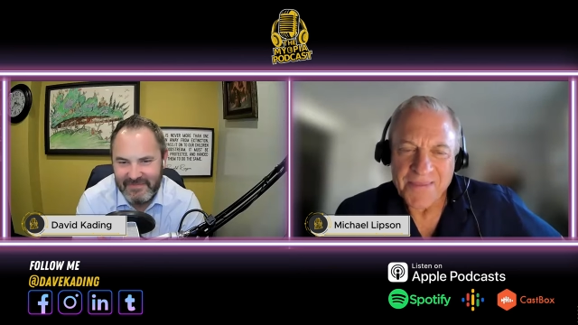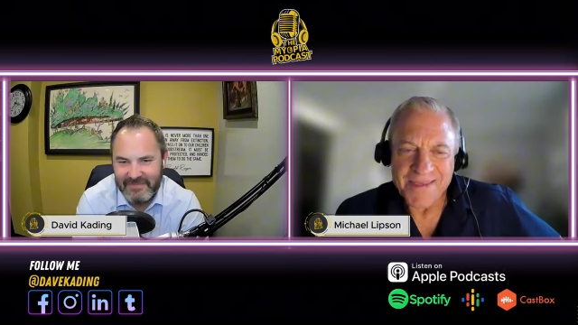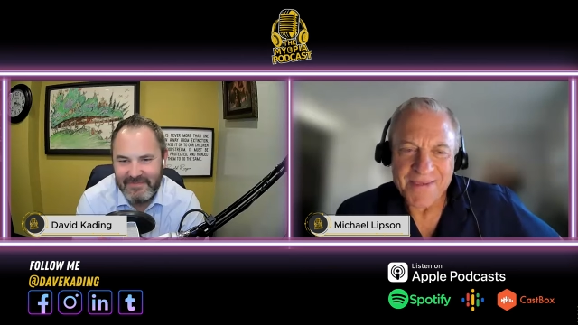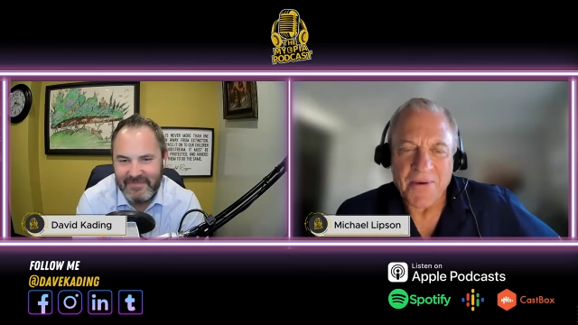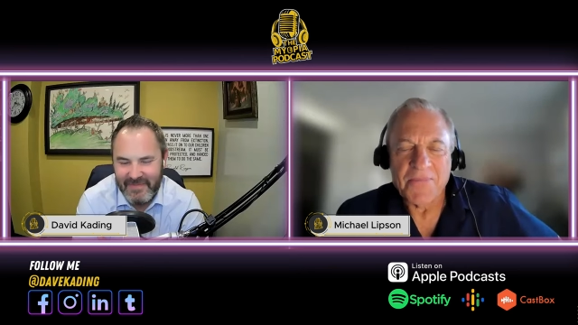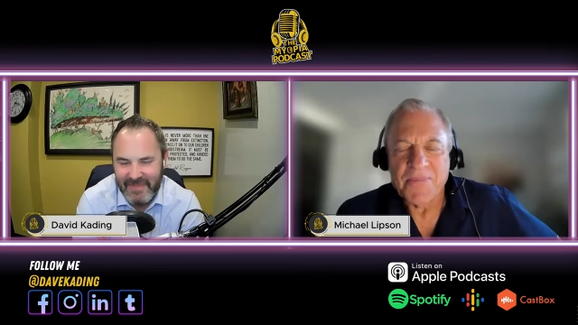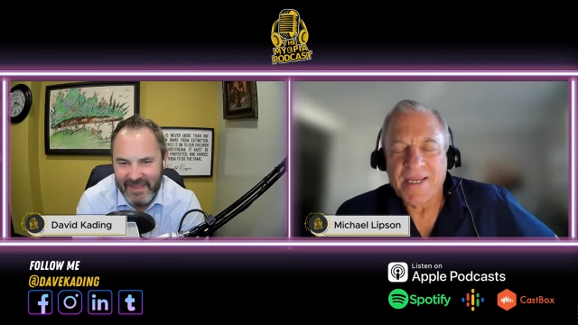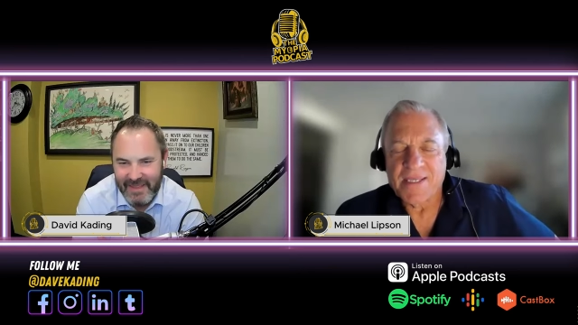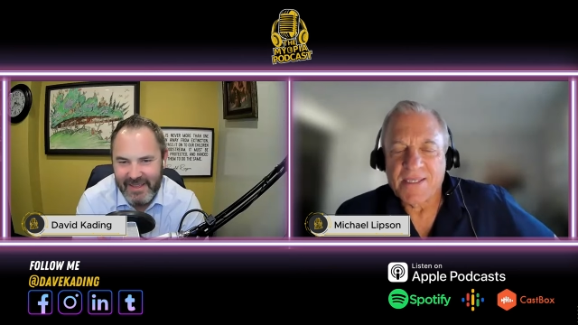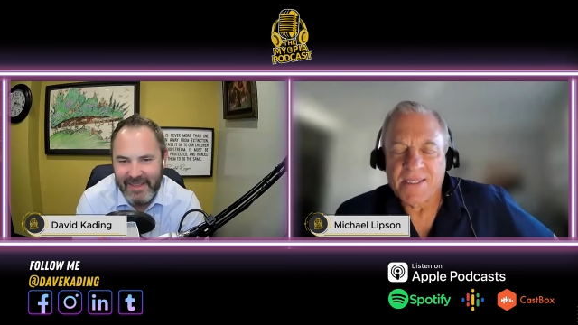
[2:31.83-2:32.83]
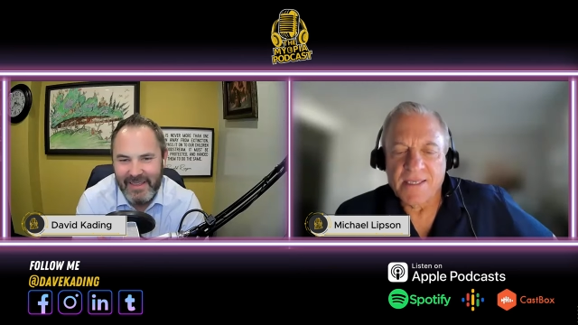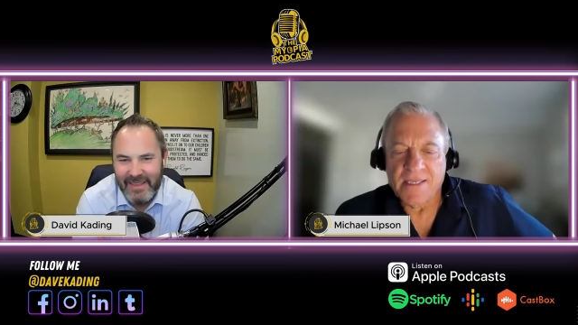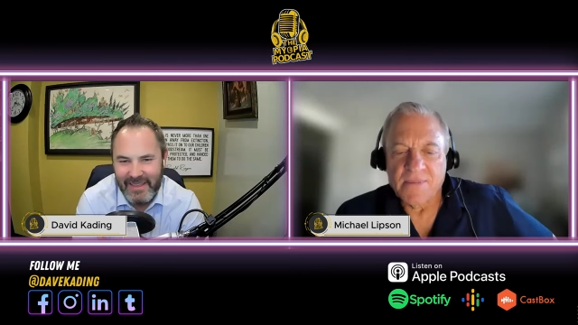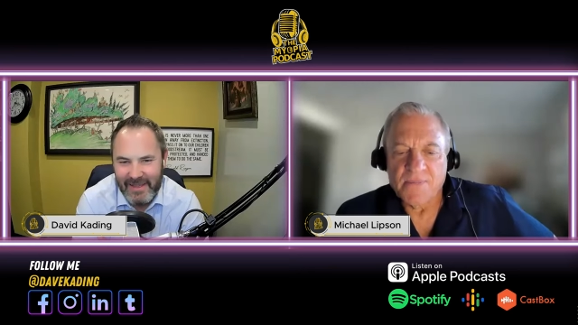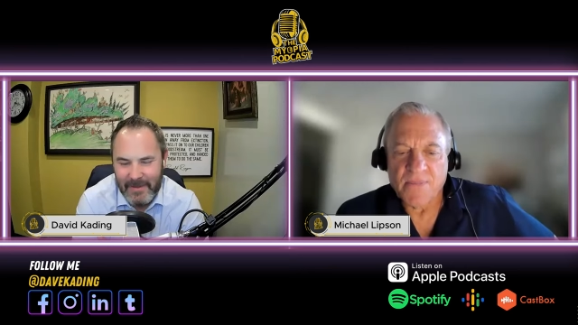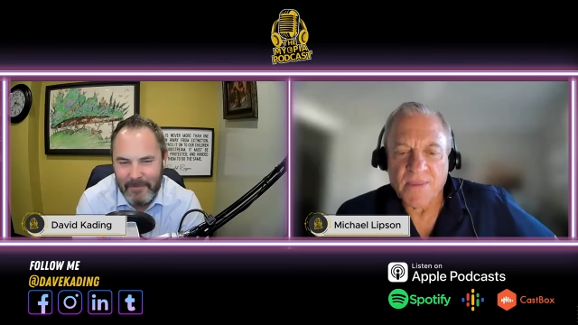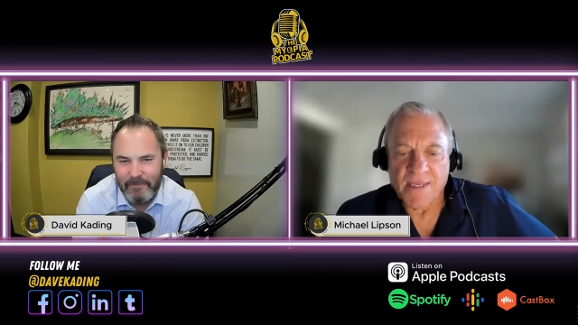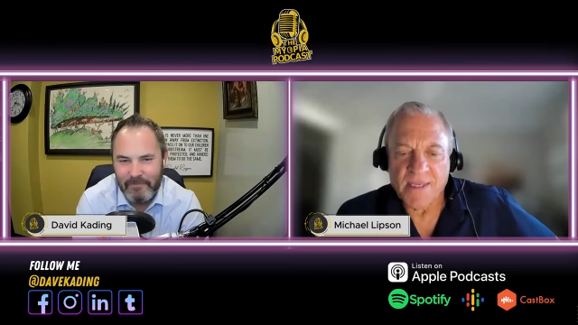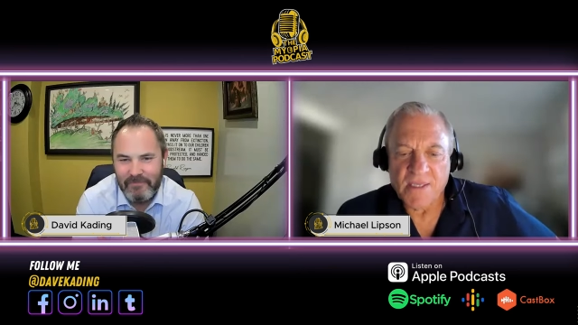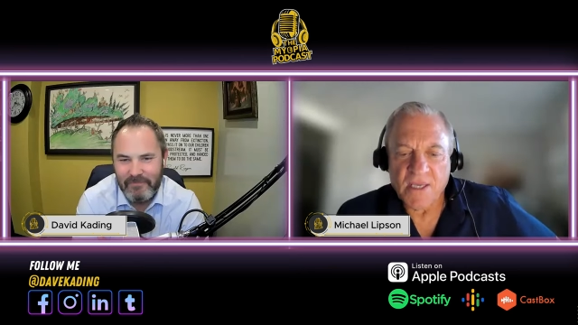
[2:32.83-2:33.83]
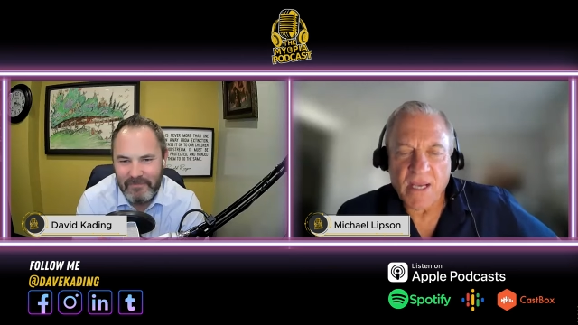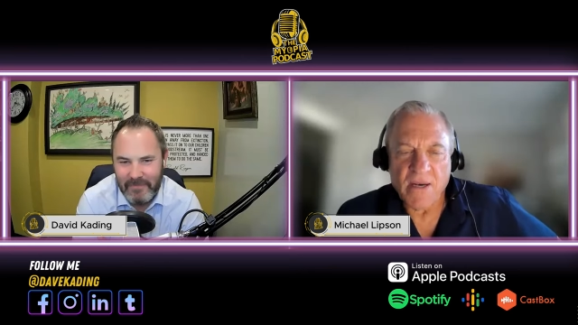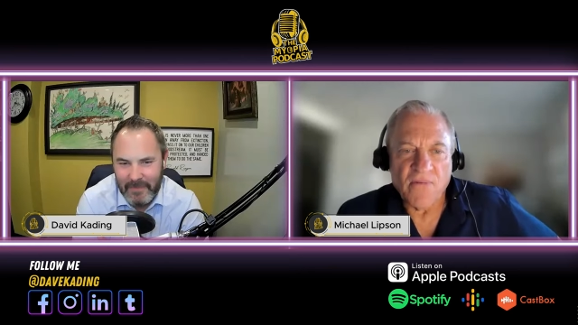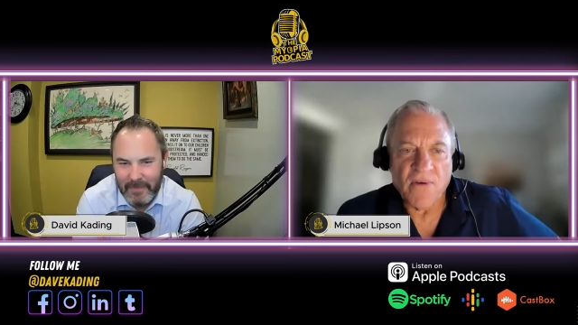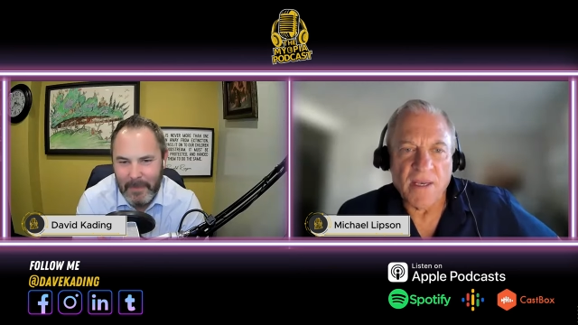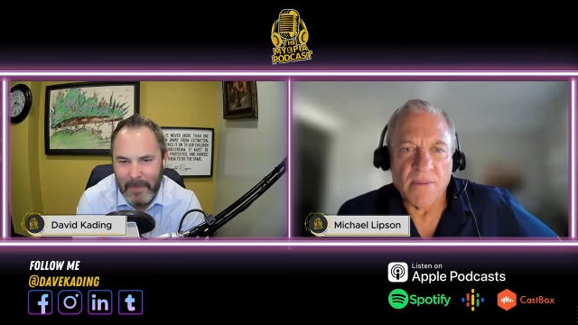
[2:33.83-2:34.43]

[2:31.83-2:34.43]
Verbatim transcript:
Speaker 1: So it's uh, it's kind of fun,